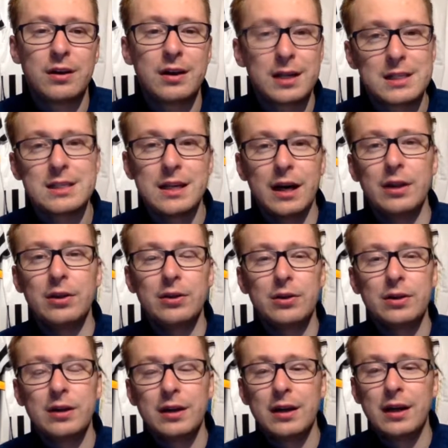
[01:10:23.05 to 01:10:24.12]
Cristiano,
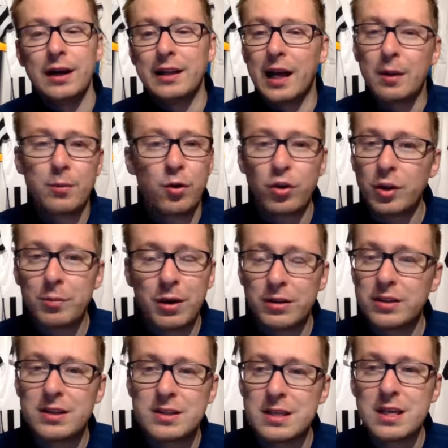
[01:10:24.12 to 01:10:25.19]
and I'm all
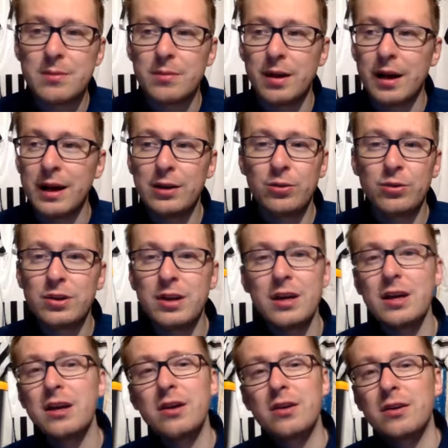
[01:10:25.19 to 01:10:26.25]
about the team. I don't
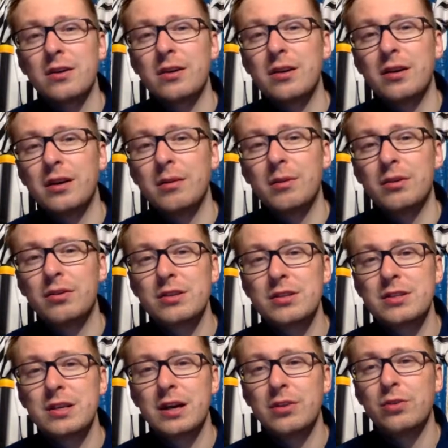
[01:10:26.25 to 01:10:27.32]
care about
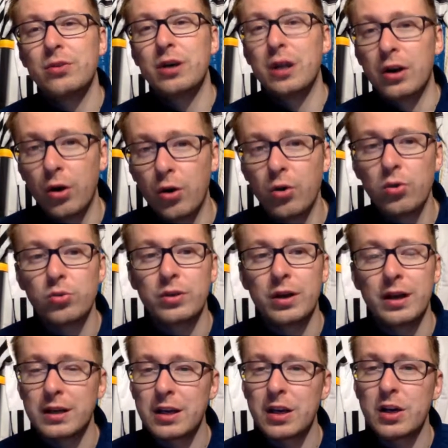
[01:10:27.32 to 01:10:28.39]
Cristiano alone.
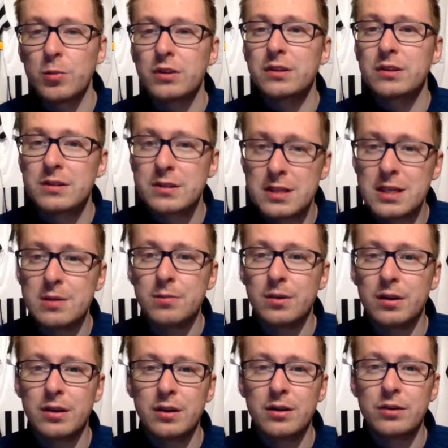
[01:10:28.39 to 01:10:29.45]
I care about the team
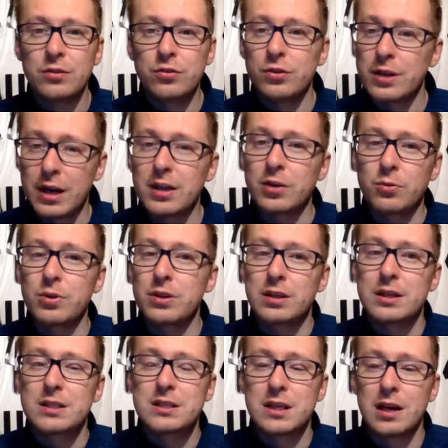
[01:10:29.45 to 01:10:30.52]
together
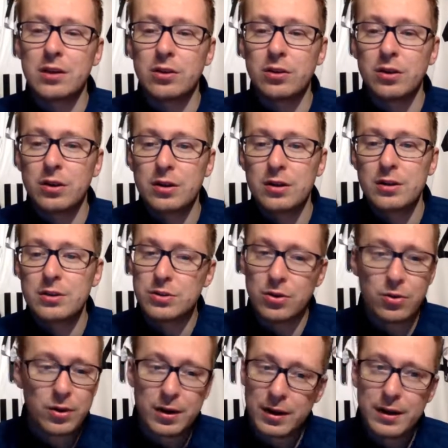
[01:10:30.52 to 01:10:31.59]
with Cristiano.
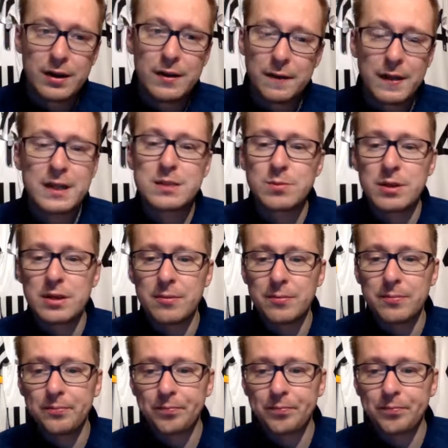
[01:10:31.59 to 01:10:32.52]
So that's me.